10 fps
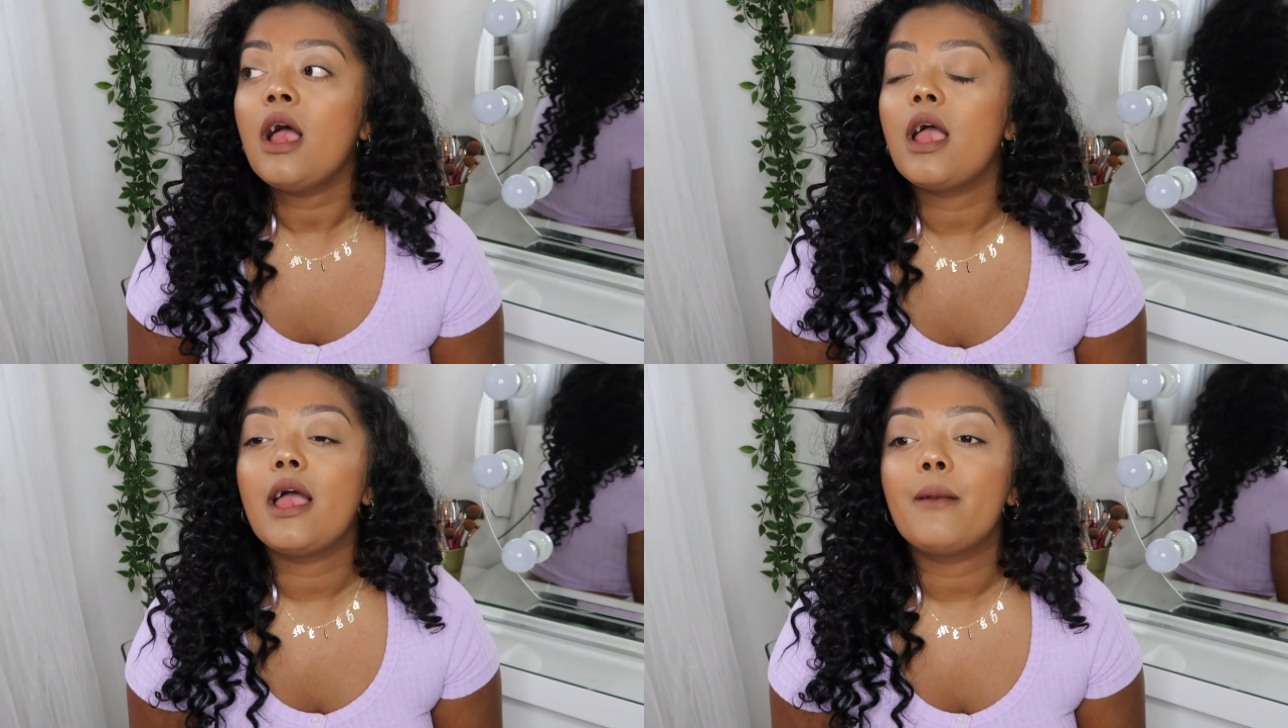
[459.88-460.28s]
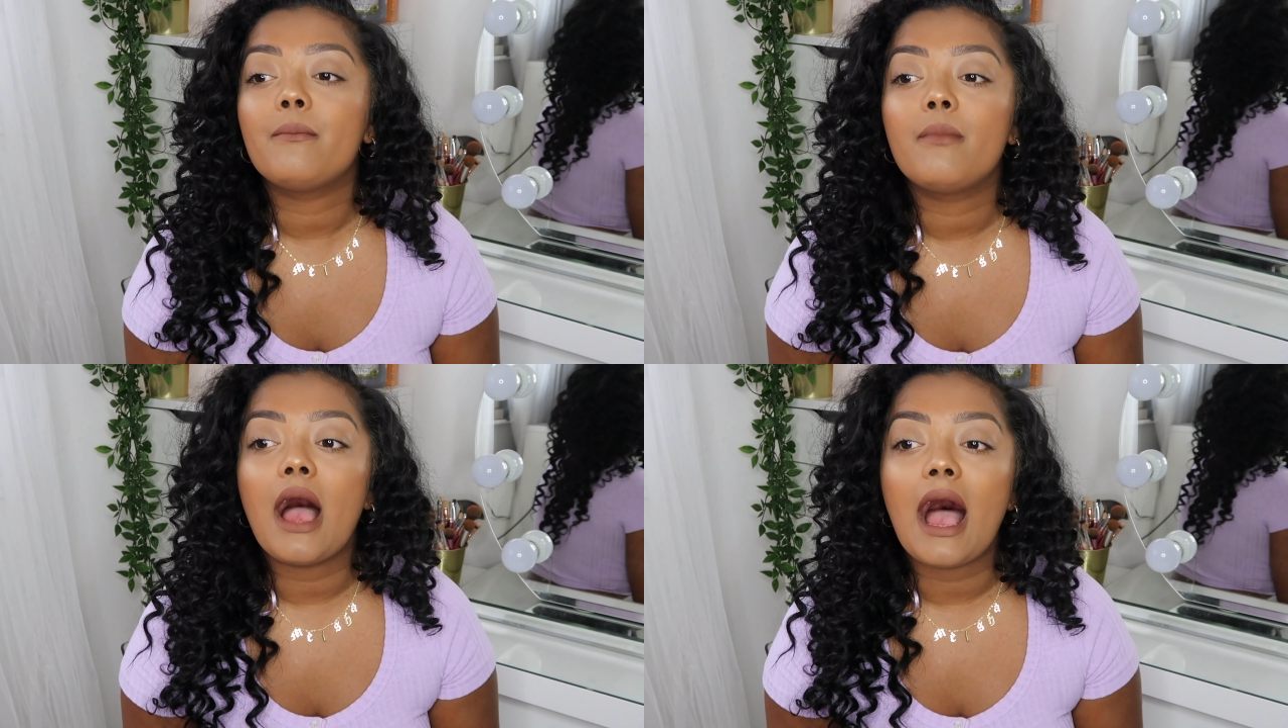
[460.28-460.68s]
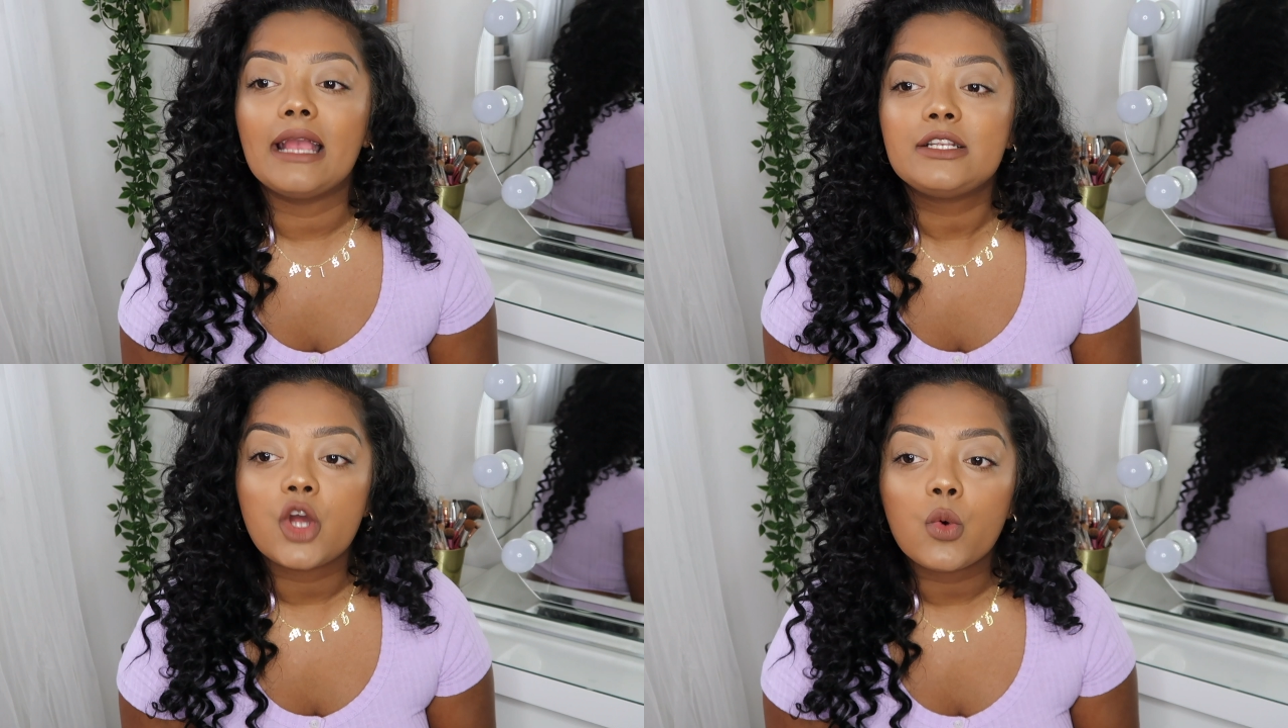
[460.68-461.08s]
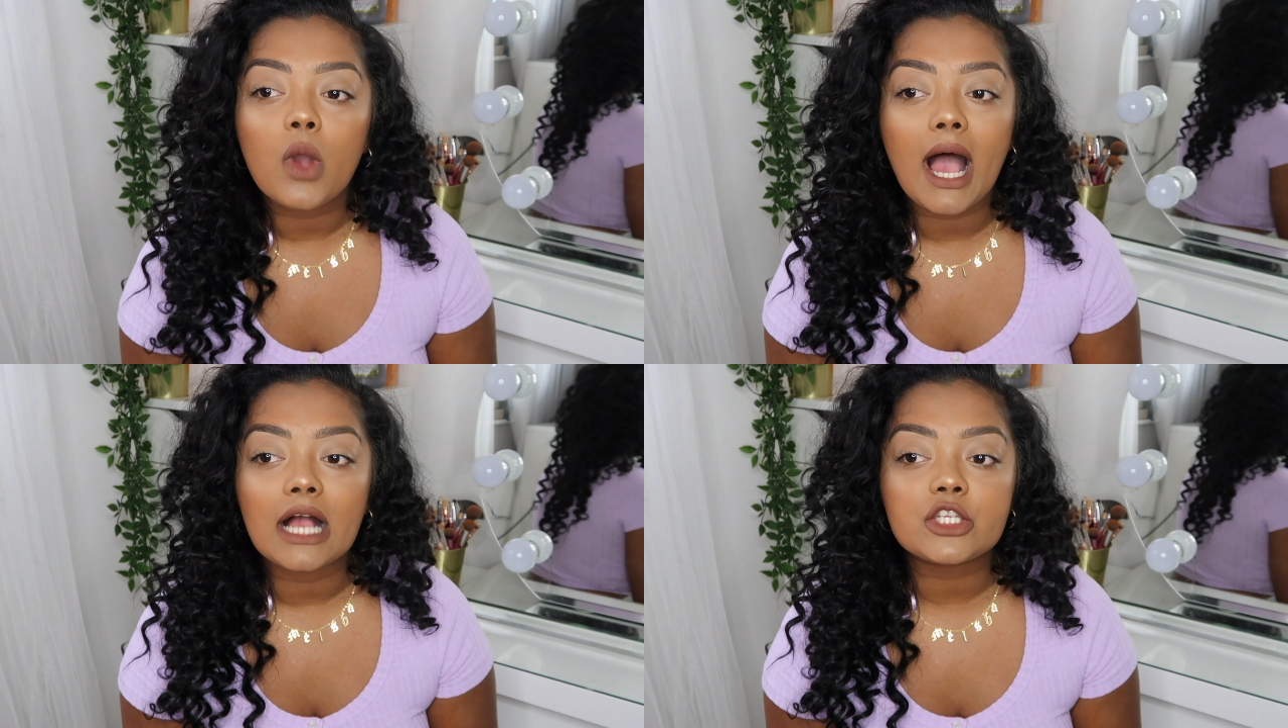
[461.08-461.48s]
I
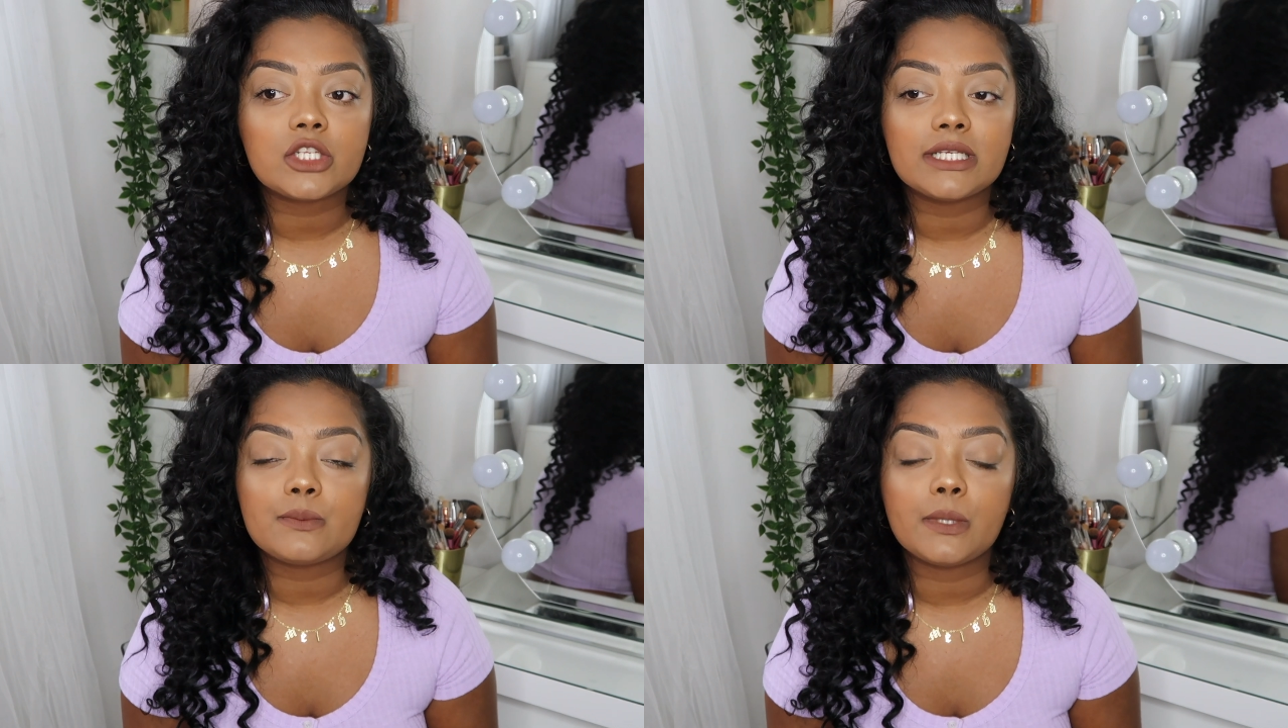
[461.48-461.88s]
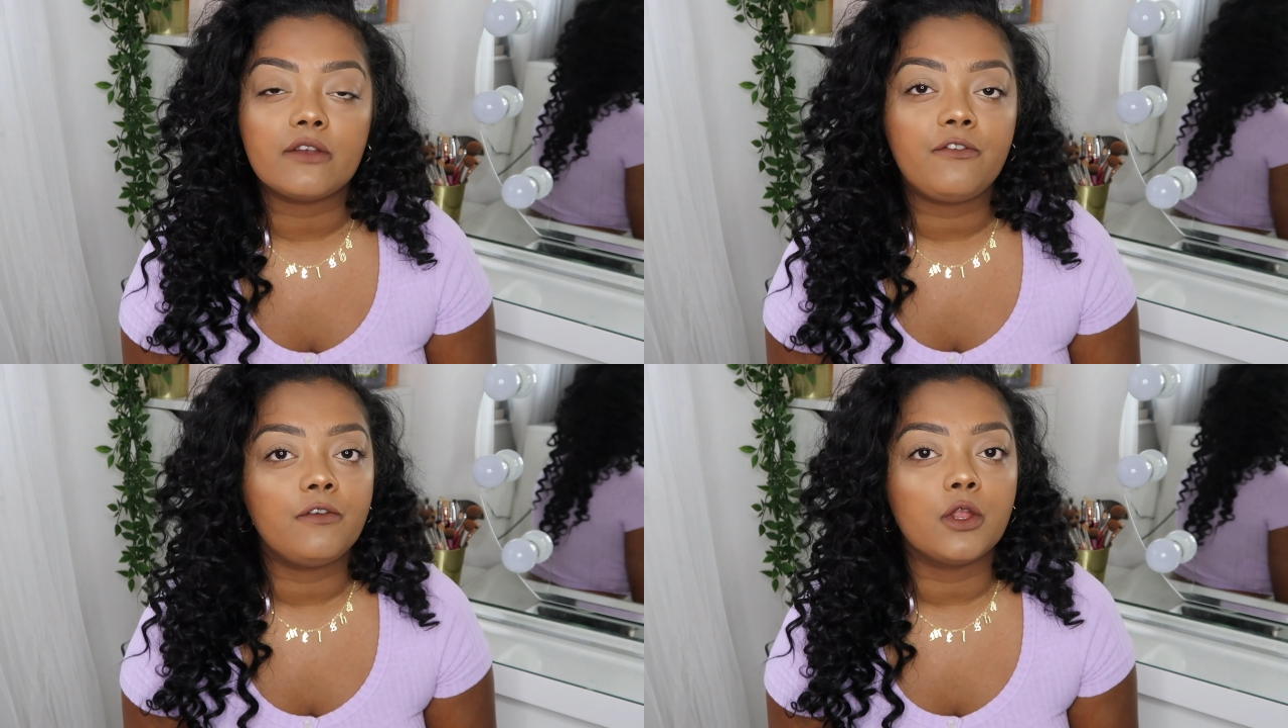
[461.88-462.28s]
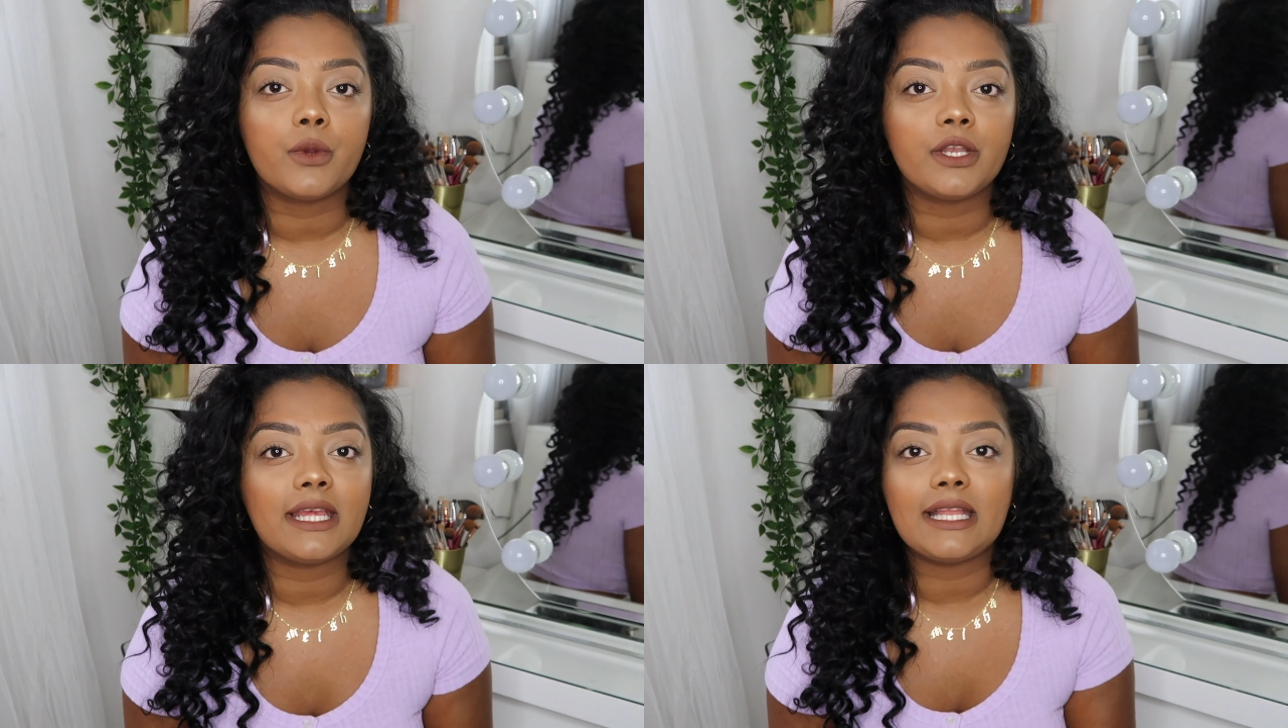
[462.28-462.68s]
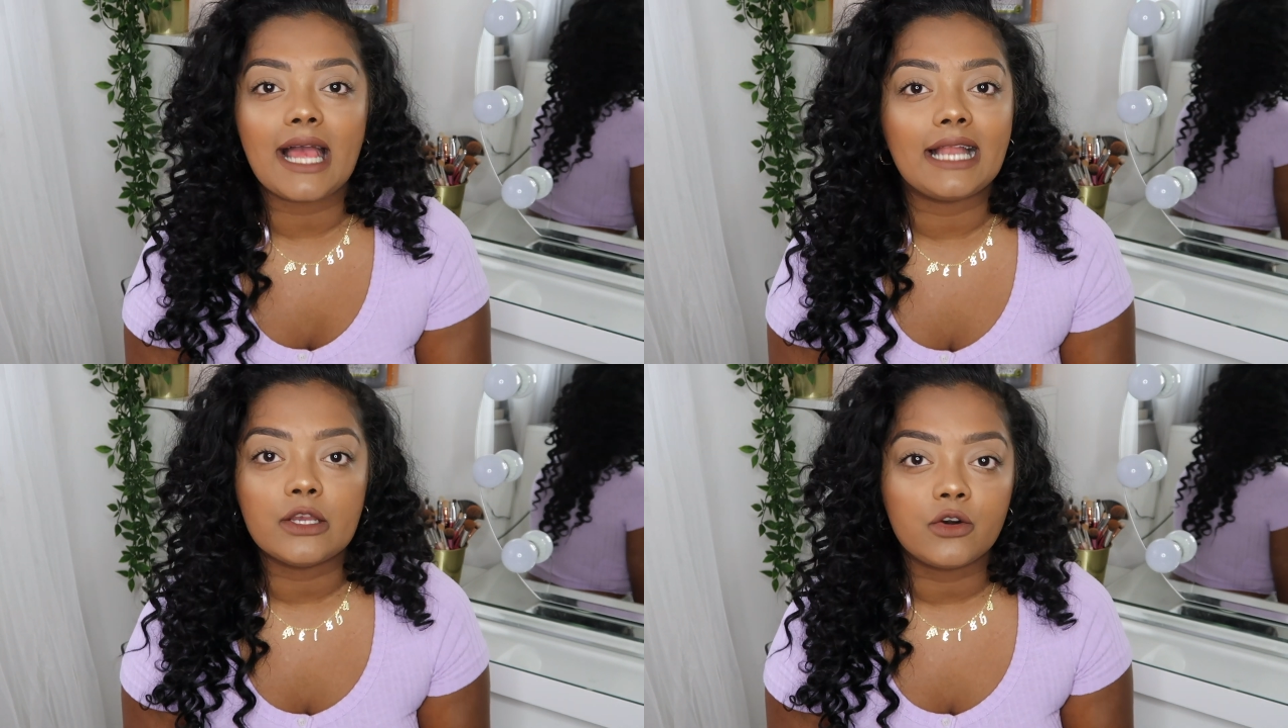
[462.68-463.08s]
don't actually speak fluent in
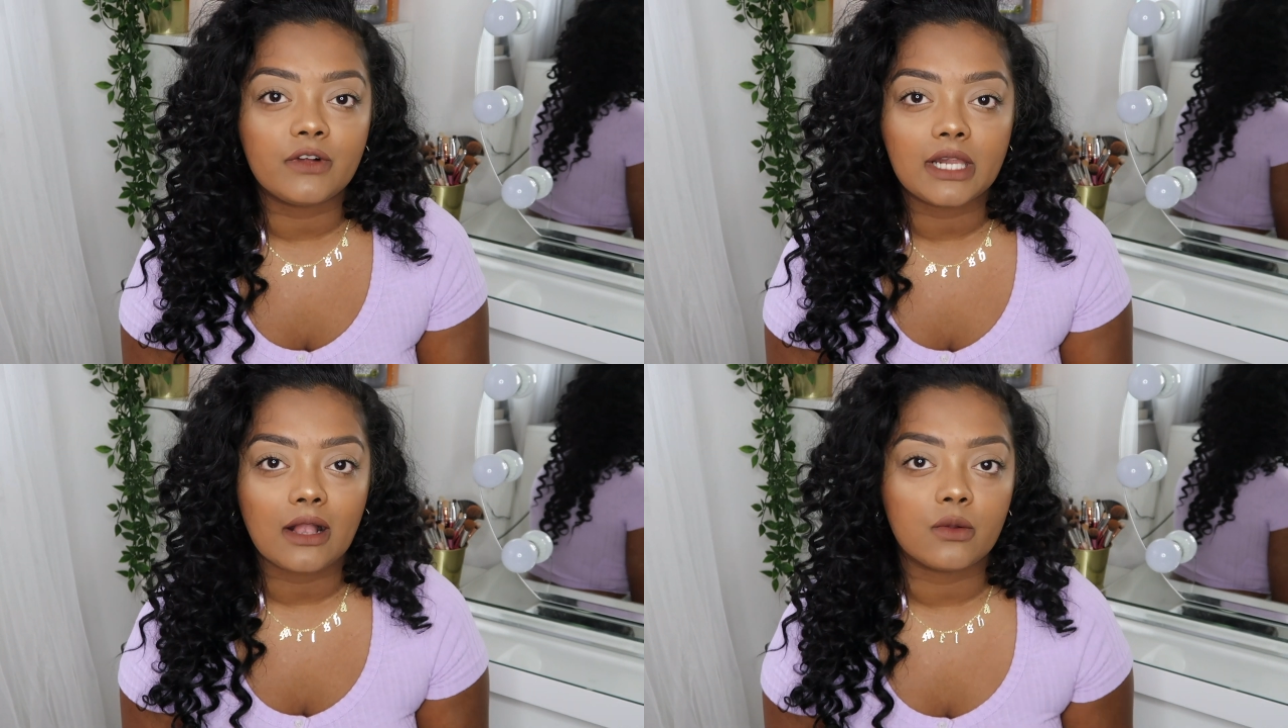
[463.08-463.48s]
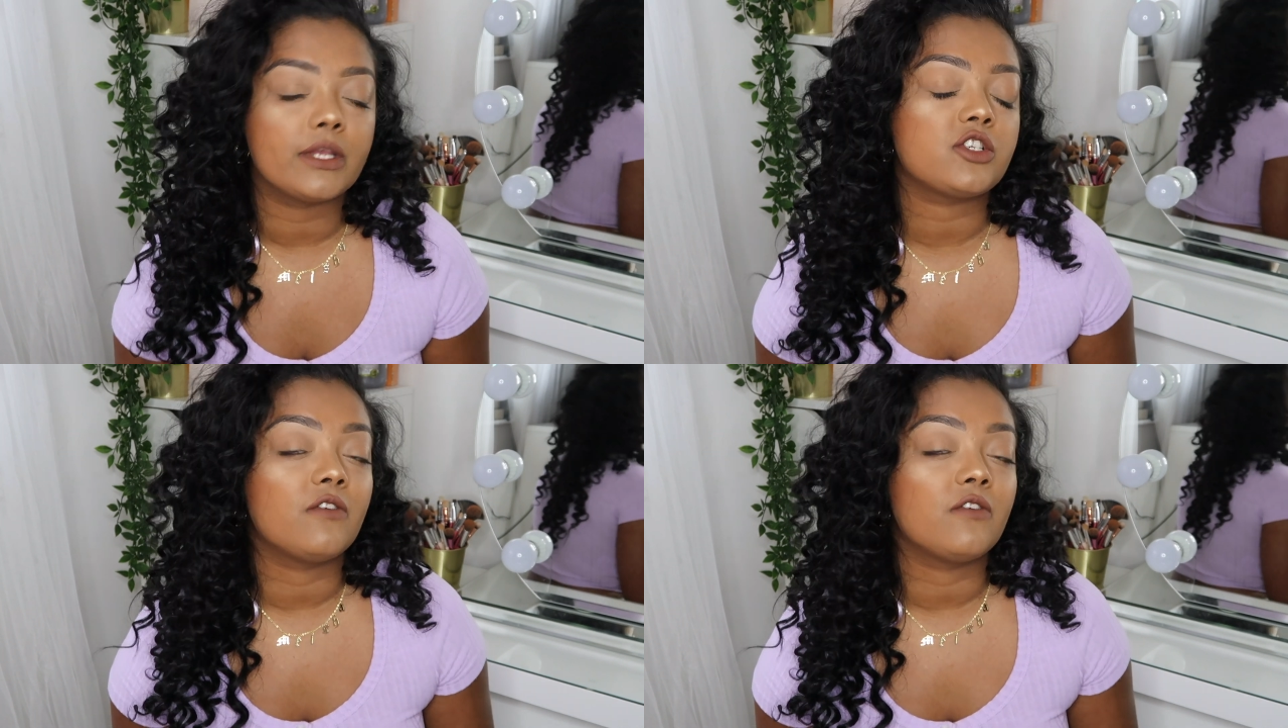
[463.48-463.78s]
any other language.